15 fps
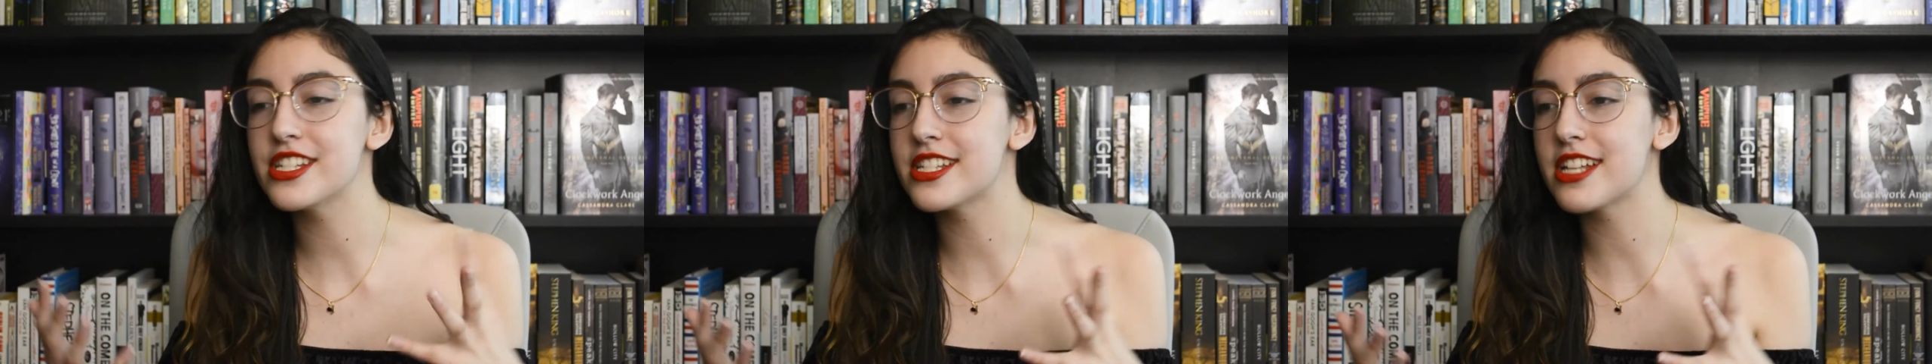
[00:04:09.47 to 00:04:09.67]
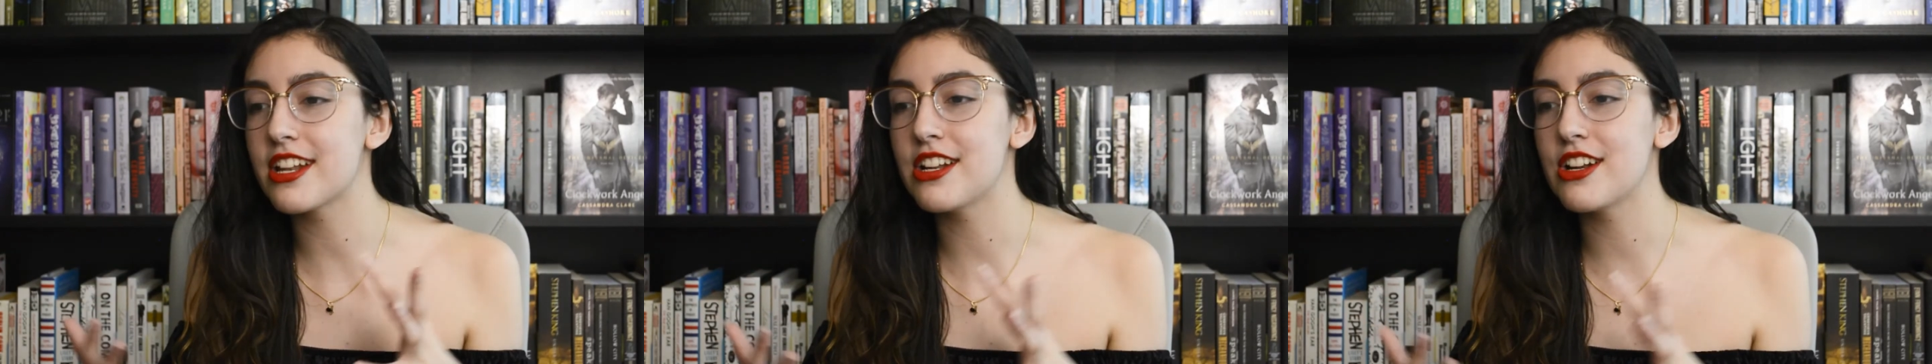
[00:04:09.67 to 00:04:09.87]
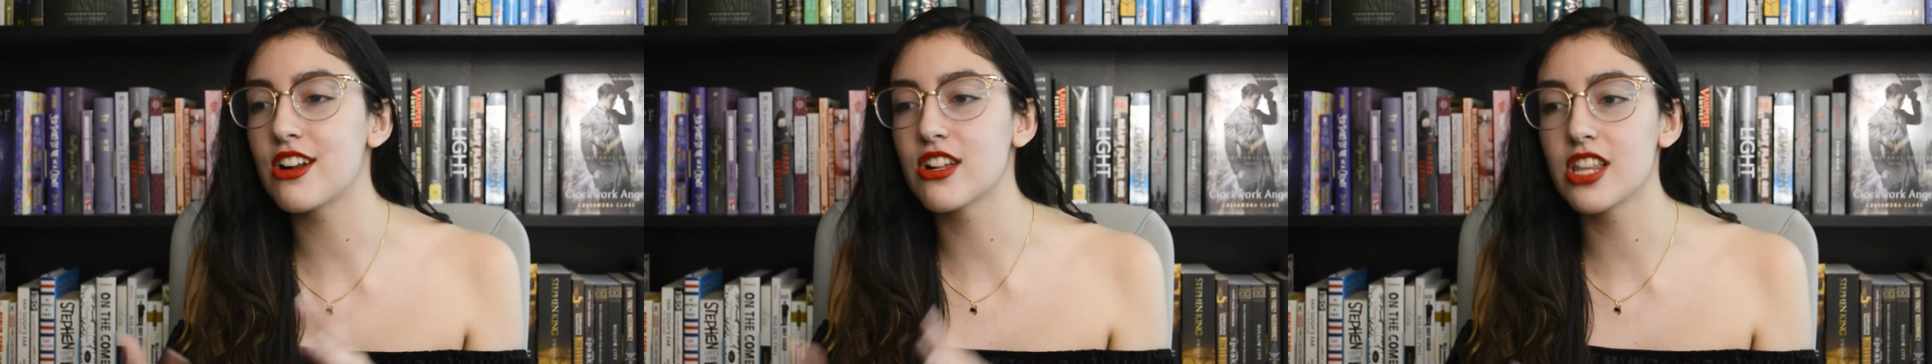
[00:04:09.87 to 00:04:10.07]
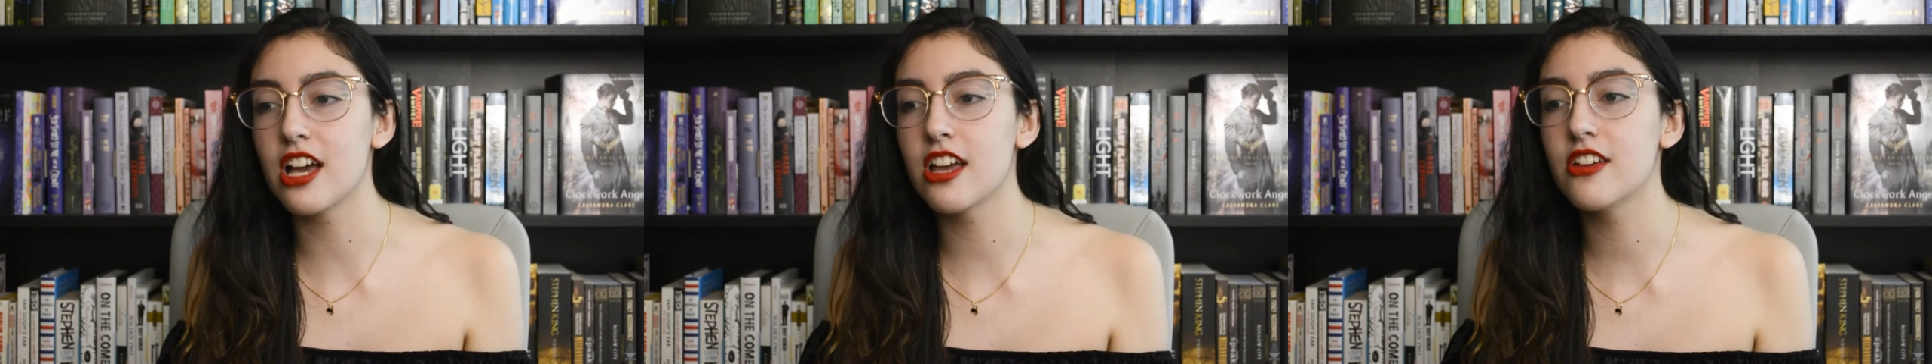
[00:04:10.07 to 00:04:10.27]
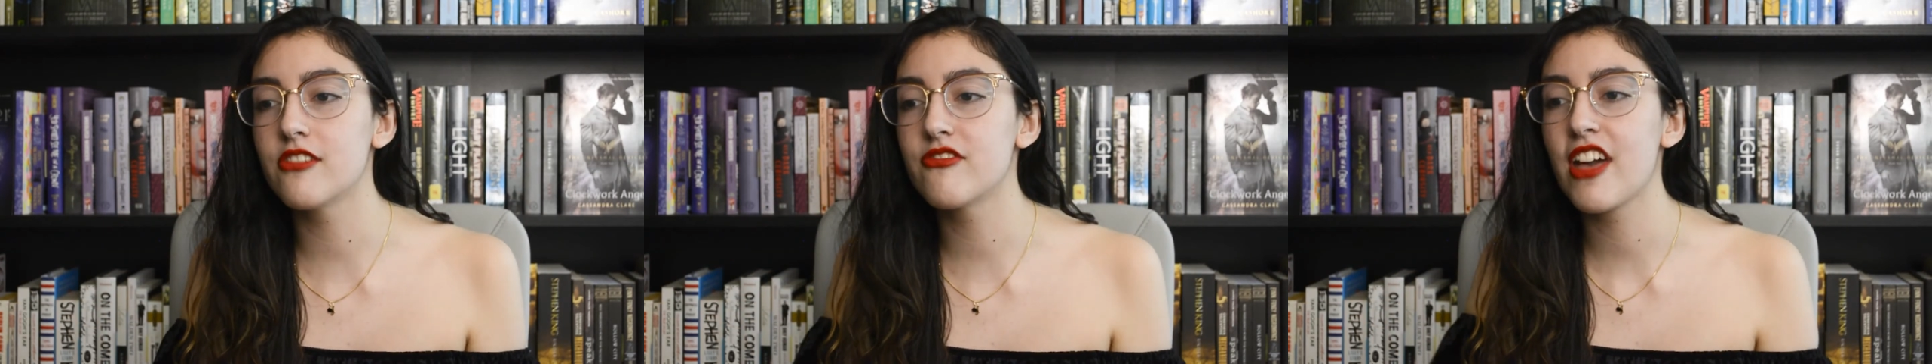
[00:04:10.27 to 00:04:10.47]
done in her
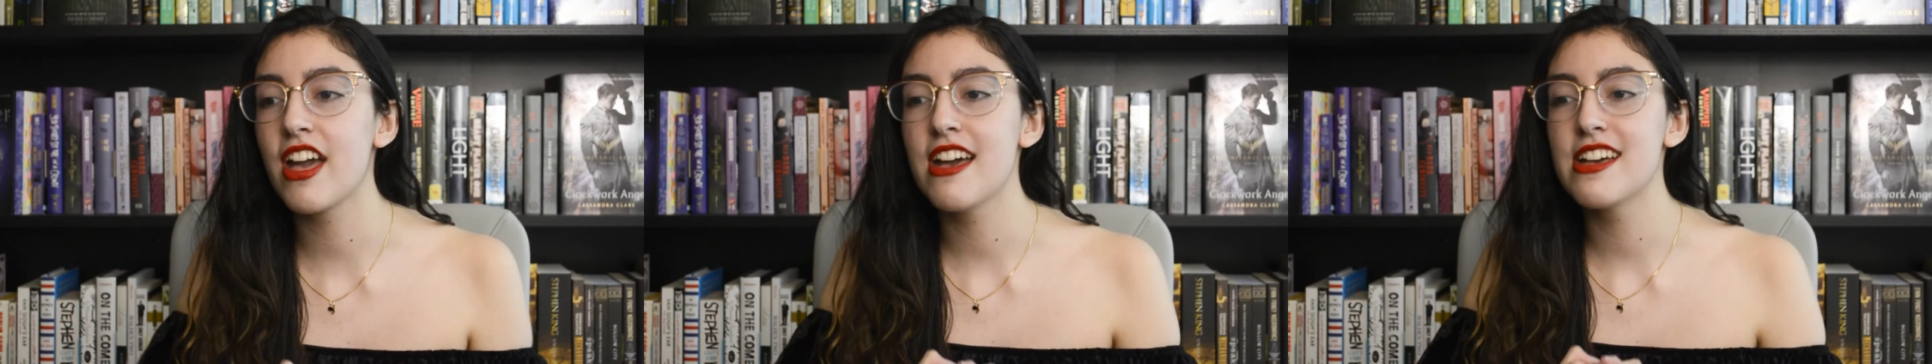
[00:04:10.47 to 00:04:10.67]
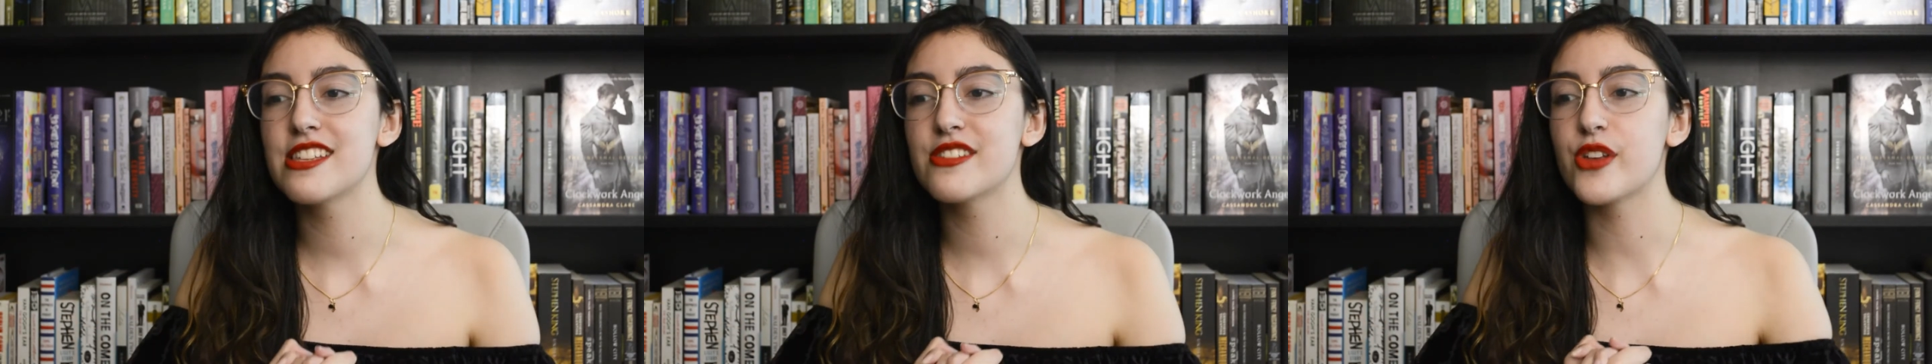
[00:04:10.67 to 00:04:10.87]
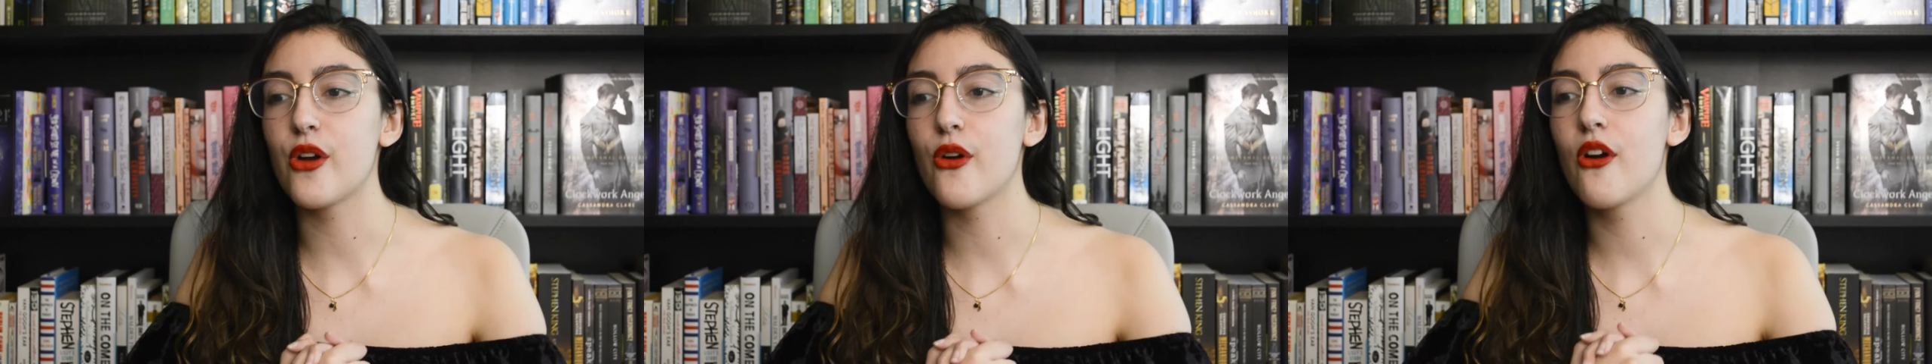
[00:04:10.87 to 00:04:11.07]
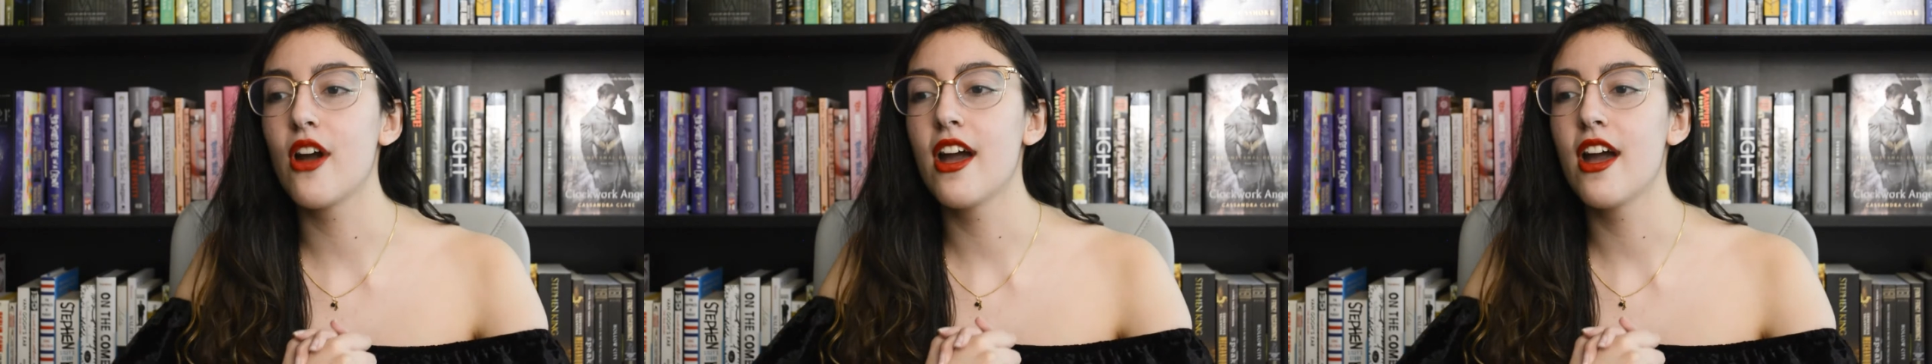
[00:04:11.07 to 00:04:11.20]
life. So